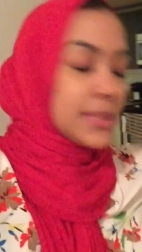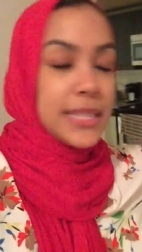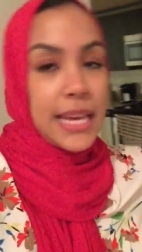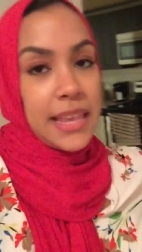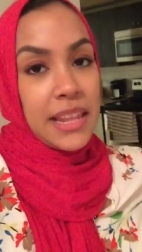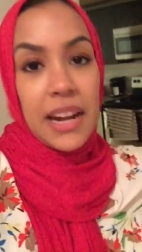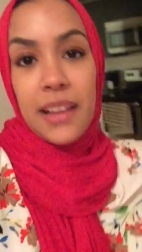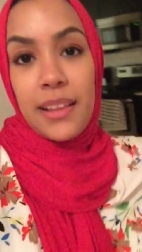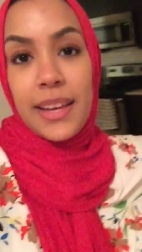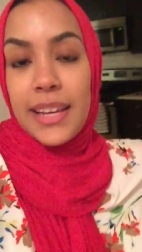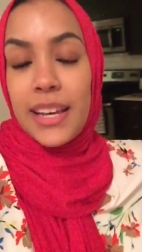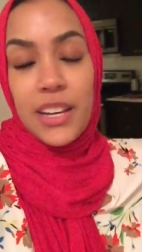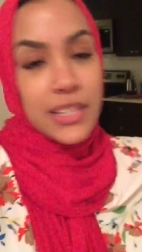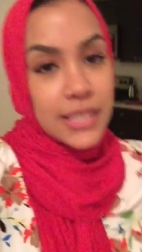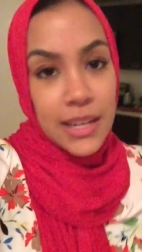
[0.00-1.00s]
say that I like
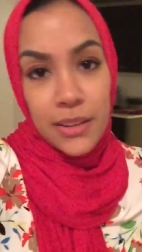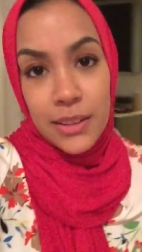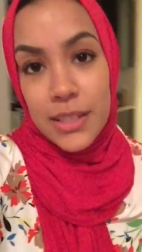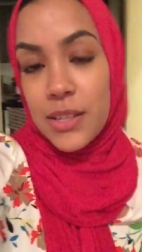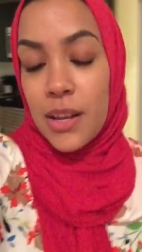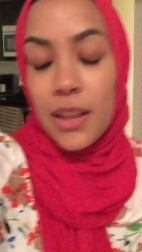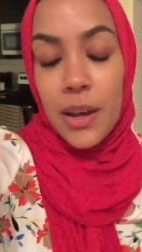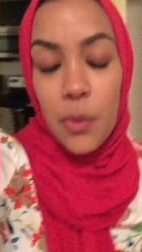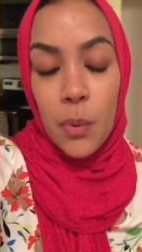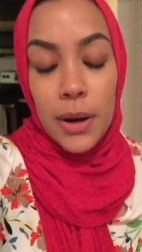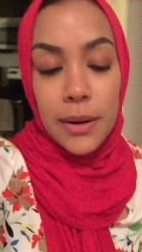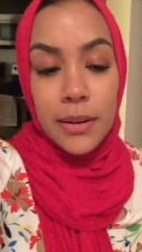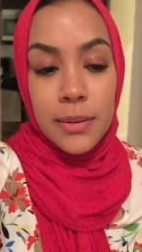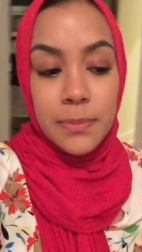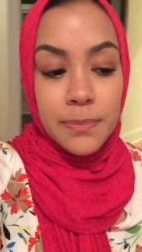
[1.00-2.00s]
it, because I only saw like
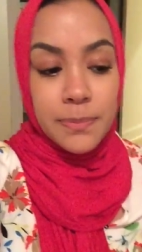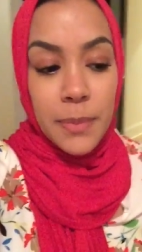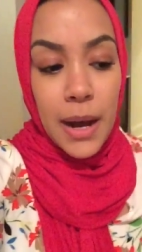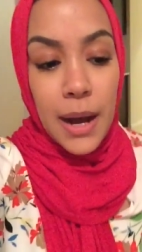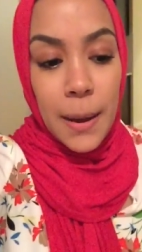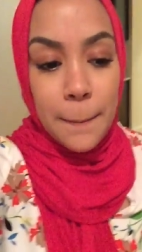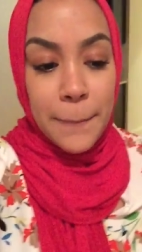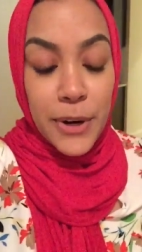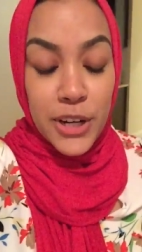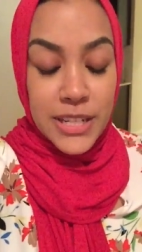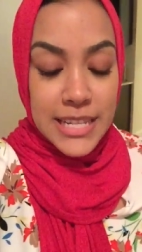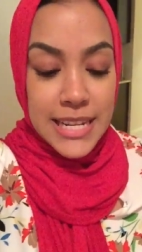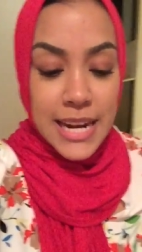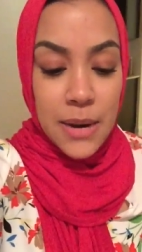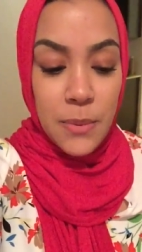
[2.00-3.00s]
one
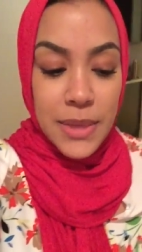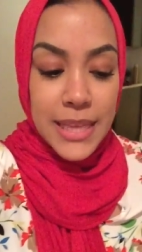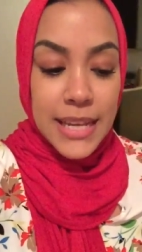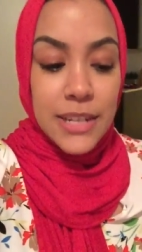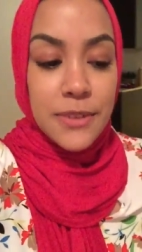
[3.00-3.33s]
person and what they